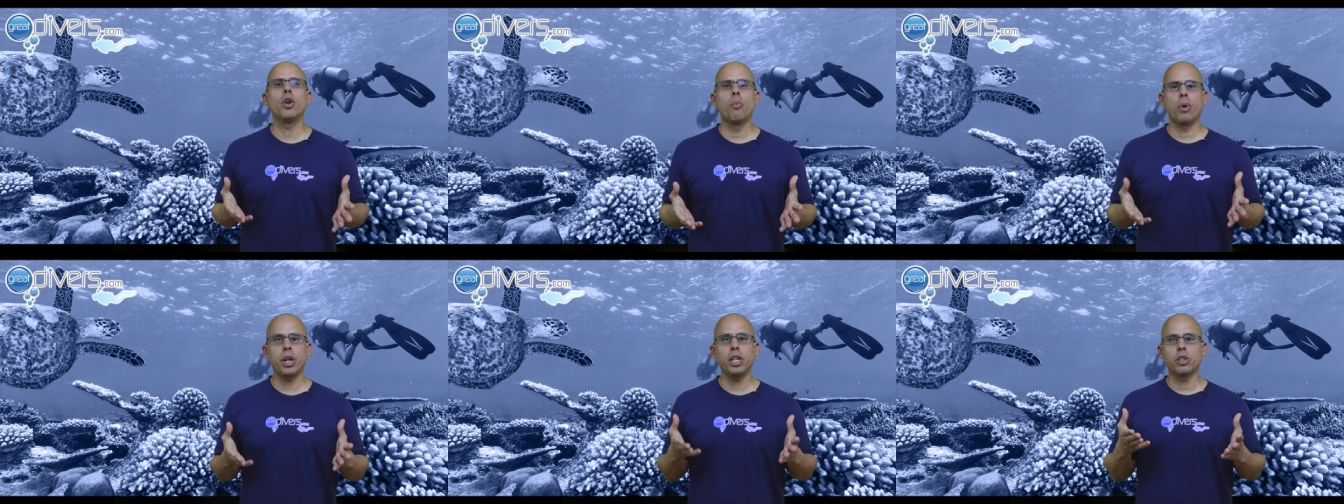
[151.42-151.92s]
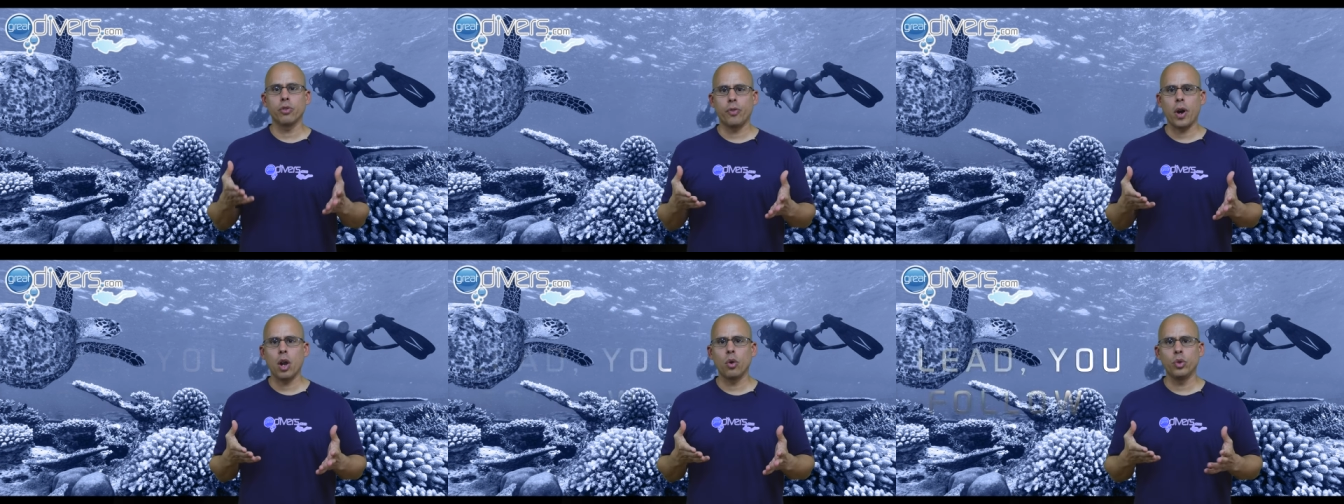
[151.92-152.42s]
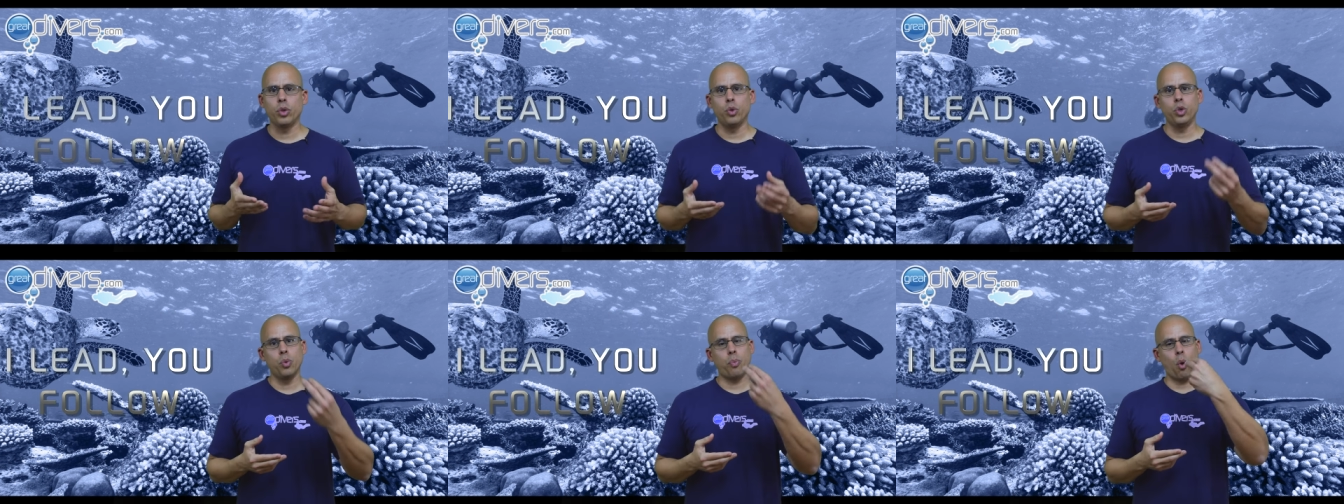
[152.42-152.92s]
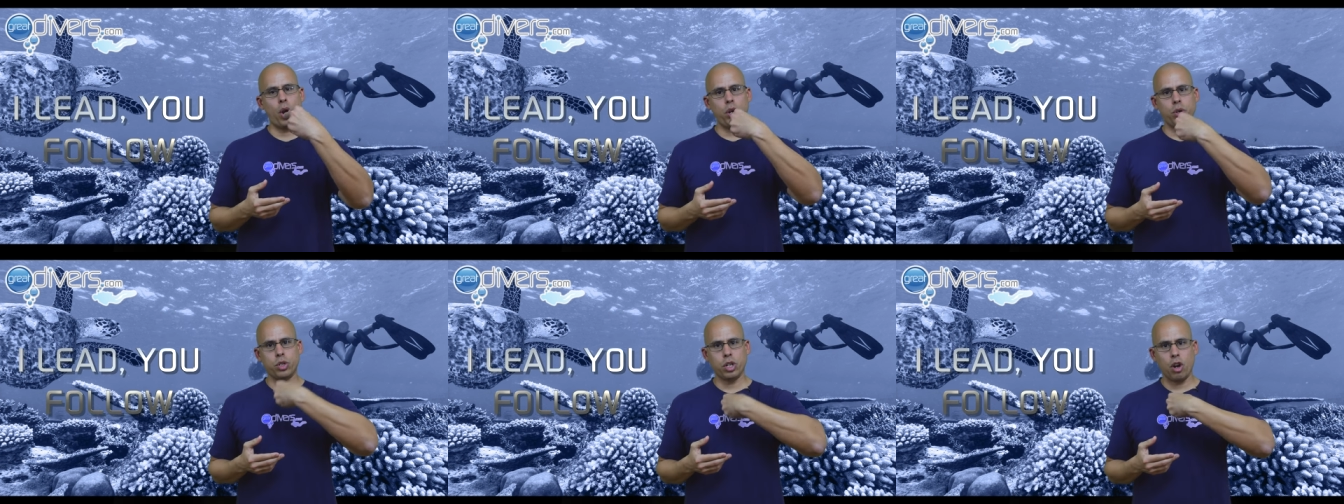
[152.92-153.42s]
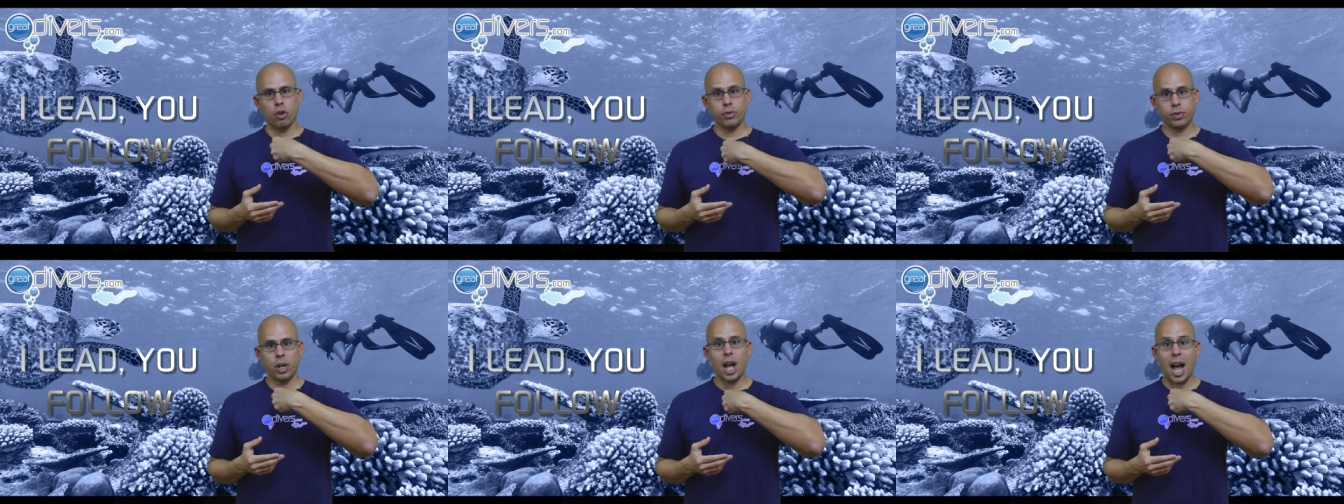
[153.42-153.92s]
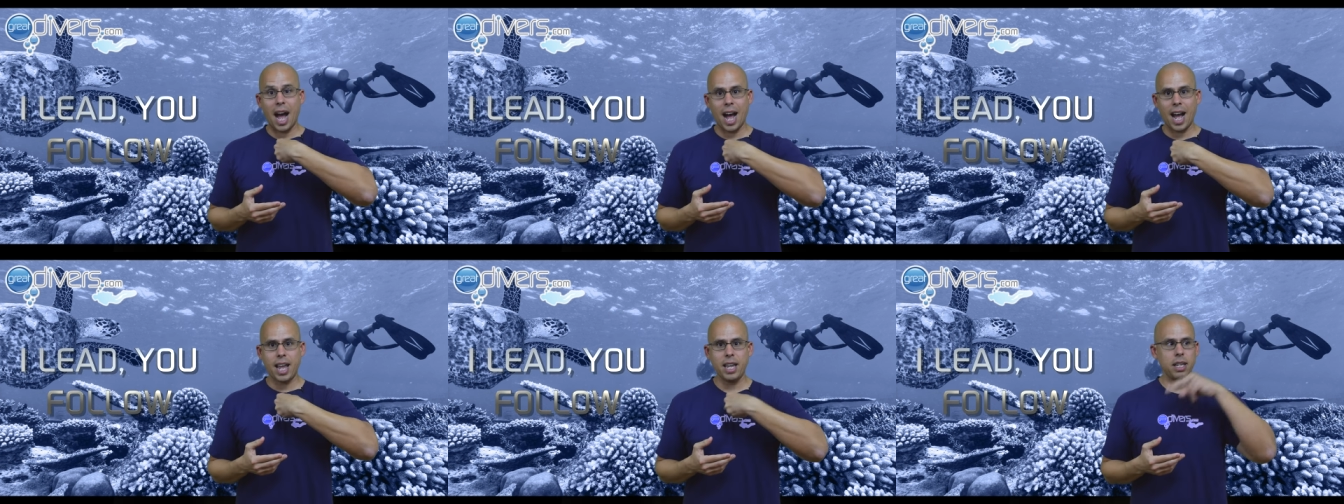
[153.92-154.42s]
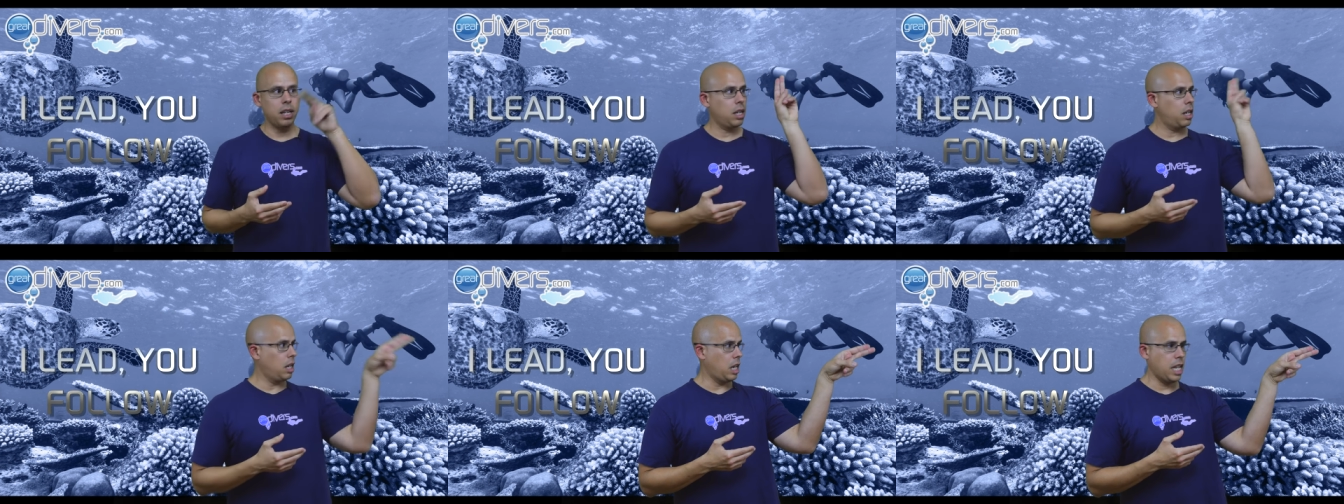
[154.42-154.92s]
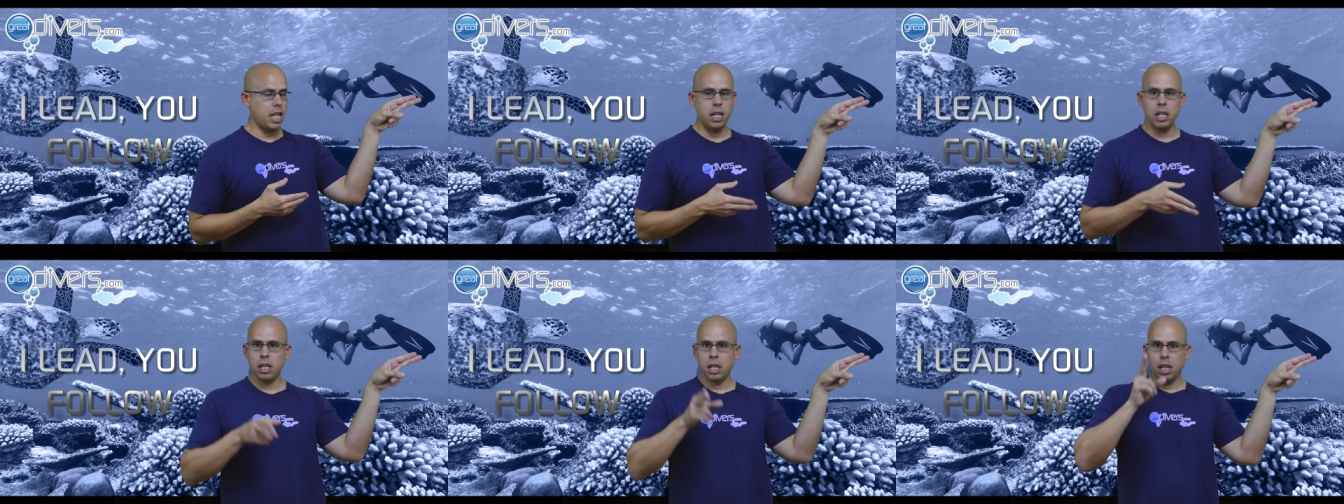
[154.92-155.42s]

your buddy to follow you, you point at yourself, I lead,